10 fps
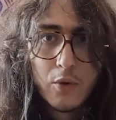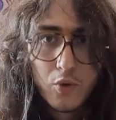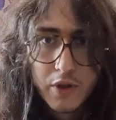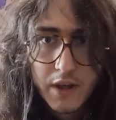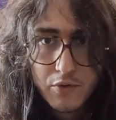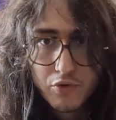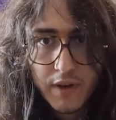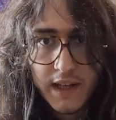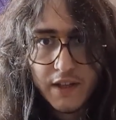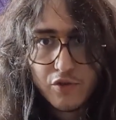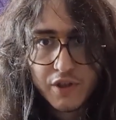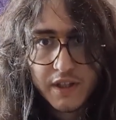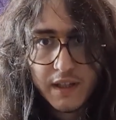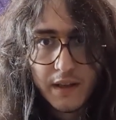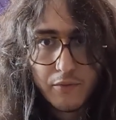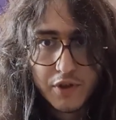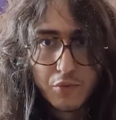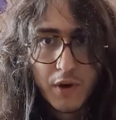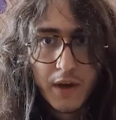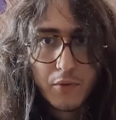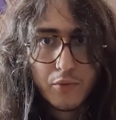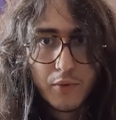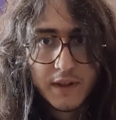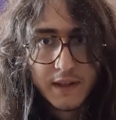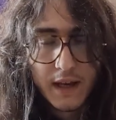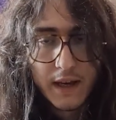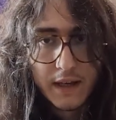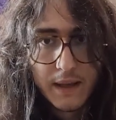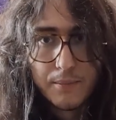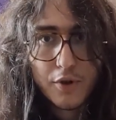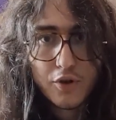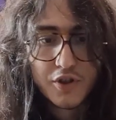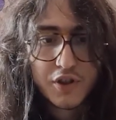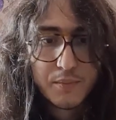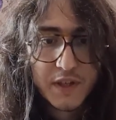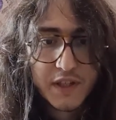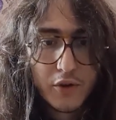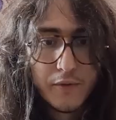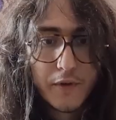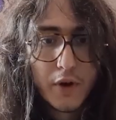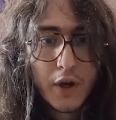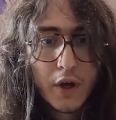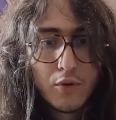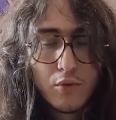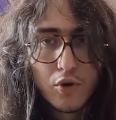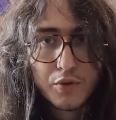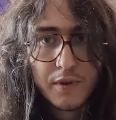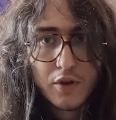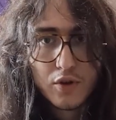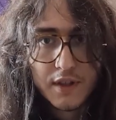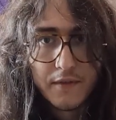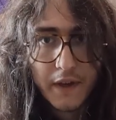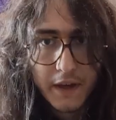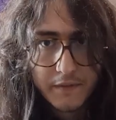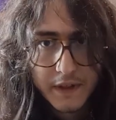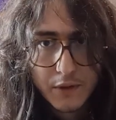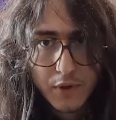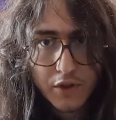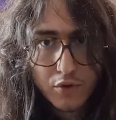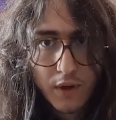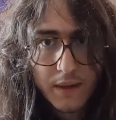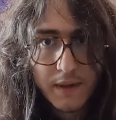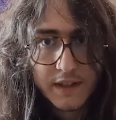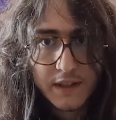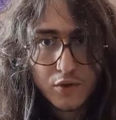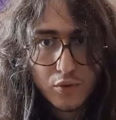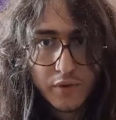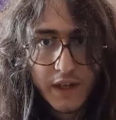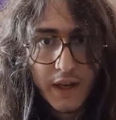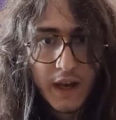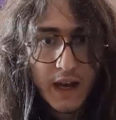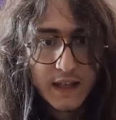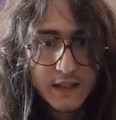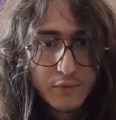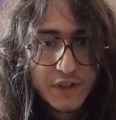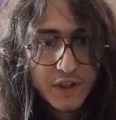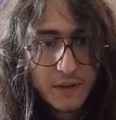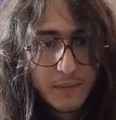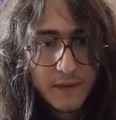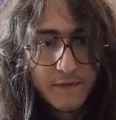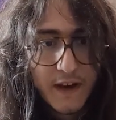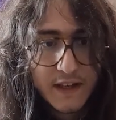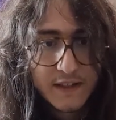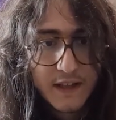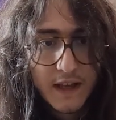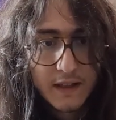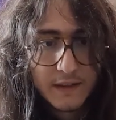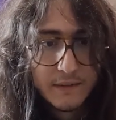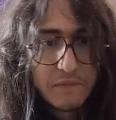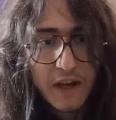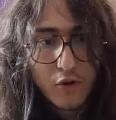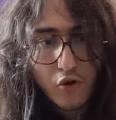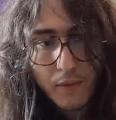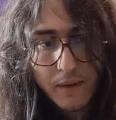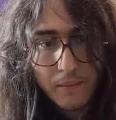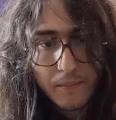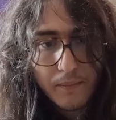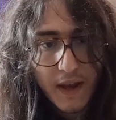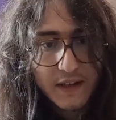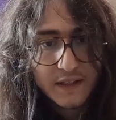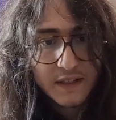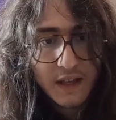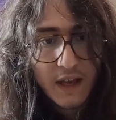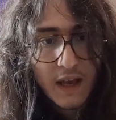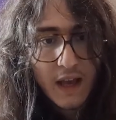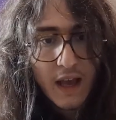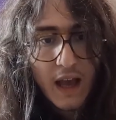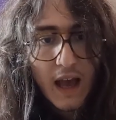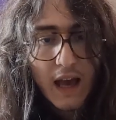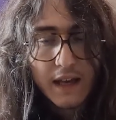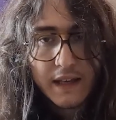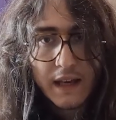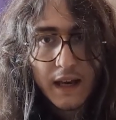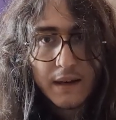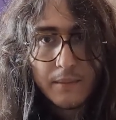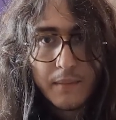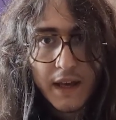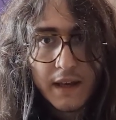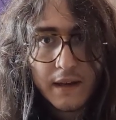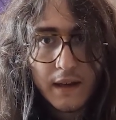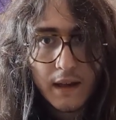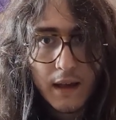What I was really interested in, and the reason why I went ahead and purchased Pixelover, was because if I can find a way to animate in 2D at a reasonably fast and economic pace, I can make